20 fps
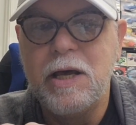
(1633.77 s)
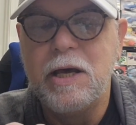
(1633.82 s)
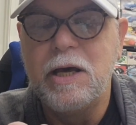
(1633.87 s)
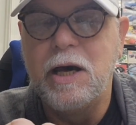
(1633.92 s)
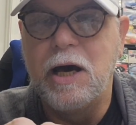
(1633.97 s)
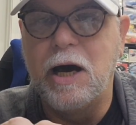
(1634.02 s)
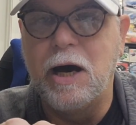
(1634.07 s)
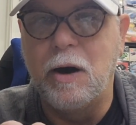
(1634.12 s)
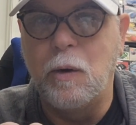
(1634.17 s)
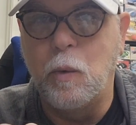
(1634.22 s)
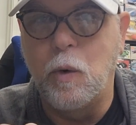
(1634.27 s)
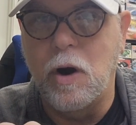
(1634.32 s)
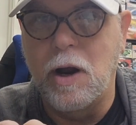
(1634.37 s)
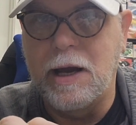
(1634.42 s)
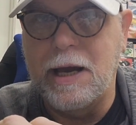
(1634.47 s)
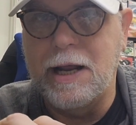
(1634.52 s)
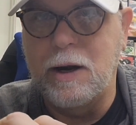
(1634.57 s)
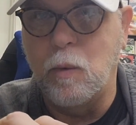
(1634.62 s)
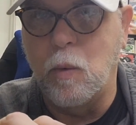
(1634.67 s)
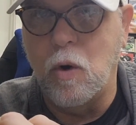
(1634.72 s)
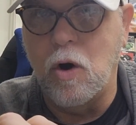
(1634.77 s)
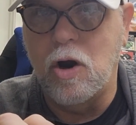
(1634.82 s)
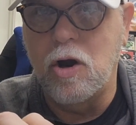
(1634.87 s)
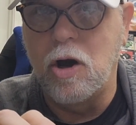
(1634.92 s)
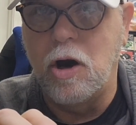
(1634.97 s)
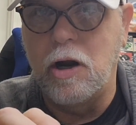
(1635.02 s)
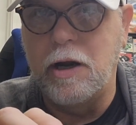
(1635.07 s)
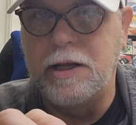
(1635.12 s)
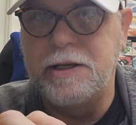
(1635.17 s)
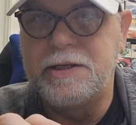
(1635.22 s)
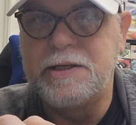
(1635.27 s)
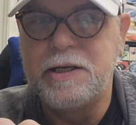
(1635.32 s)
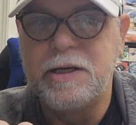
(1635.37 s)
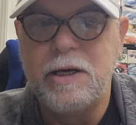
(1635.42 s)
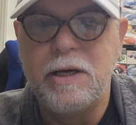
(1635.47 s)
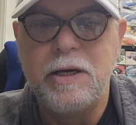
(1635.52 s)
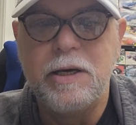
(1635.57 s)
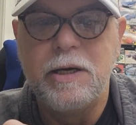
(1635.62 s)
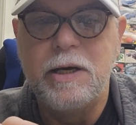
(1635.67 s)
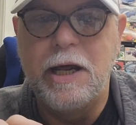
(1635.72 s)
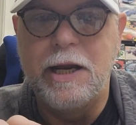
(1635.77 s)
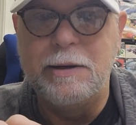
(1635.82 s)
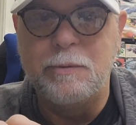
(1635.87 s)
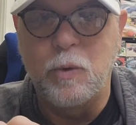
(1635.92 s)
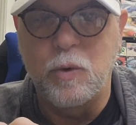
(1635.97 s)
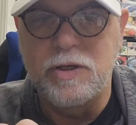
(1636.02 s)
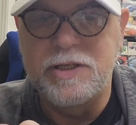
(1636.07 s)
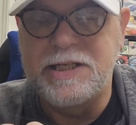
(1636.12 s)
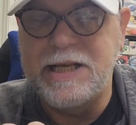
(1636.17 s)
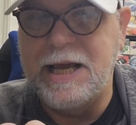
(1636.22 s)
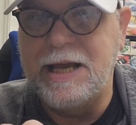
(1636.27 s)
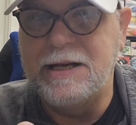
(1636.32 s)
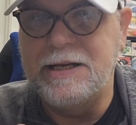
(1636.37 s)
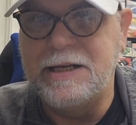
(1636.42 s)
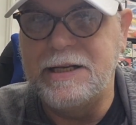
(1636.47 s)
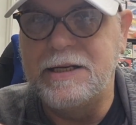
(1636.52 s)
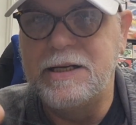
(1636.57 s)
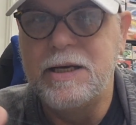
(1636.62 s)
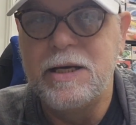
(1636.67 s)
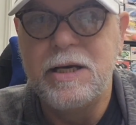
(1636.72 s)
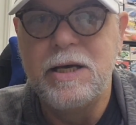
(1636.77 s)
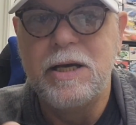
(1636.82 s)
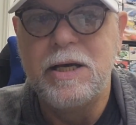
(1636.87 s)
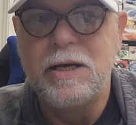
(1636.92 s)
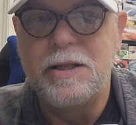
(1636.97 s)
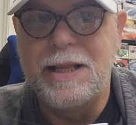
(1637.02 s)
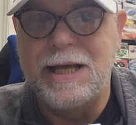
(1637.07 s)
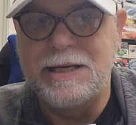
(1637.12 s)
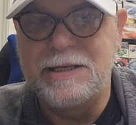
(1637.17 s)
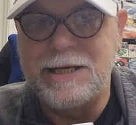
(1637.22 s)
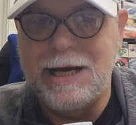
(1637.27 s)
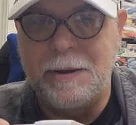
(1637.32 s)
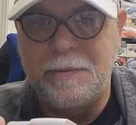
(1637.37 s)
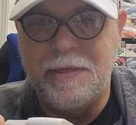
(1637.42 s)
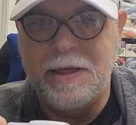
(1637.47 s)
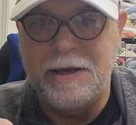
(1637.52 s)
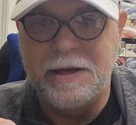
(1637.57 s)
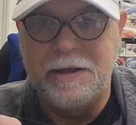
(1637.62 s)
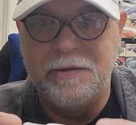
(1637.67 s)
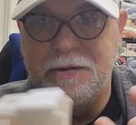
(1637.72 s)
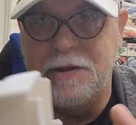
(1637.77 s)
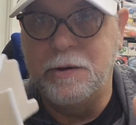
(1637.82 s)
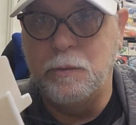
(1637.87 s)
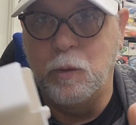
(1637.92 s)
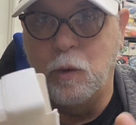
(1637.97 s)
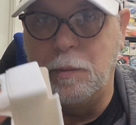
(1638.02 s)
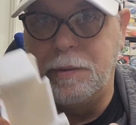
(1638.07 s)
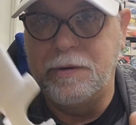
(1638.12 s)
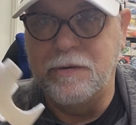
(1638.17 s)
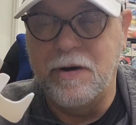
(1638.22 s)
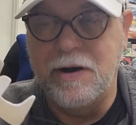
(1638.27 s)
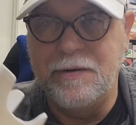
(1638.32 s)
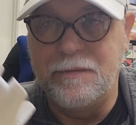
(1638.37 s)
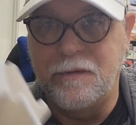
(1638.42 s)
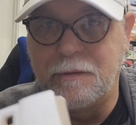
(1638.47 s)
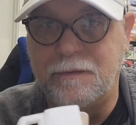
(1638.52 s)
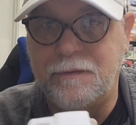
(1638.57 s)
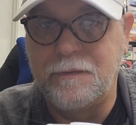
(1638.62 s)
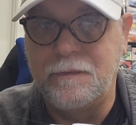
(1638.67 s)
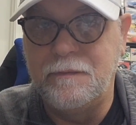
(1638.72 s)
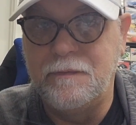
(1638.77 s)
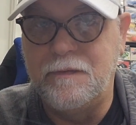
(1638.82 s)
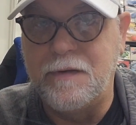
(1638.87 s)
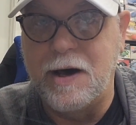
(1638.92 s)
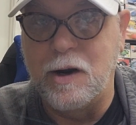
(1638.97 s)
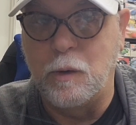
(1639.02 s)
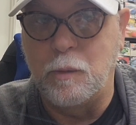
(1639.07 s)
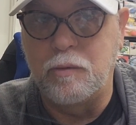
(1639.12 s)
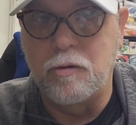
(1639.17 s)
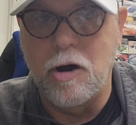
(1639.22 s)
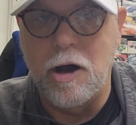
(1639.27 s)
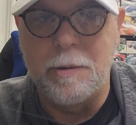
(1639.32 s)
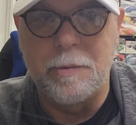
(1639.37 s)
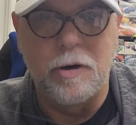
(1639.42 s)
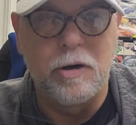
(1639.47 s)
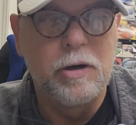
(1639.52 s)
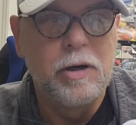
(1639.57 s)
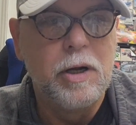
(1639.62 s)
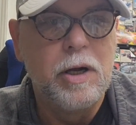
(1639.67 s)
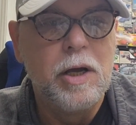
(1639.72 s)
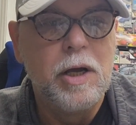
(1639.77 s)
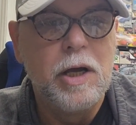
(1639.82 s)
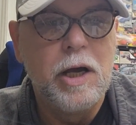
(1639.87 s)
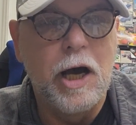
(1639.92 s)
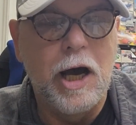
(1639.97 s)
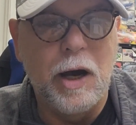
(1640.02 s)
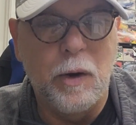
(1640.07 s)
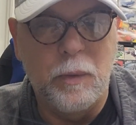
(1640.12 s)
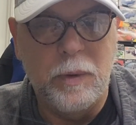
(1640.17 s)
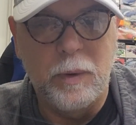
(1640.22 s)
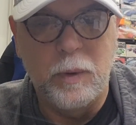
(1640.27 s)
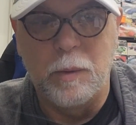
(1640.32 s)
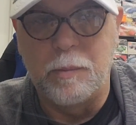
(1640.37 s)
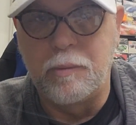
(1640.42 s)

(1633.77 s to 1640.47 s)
where I got to work on it, any more sanding, that type thing, and then we'll be ready for final primer. We will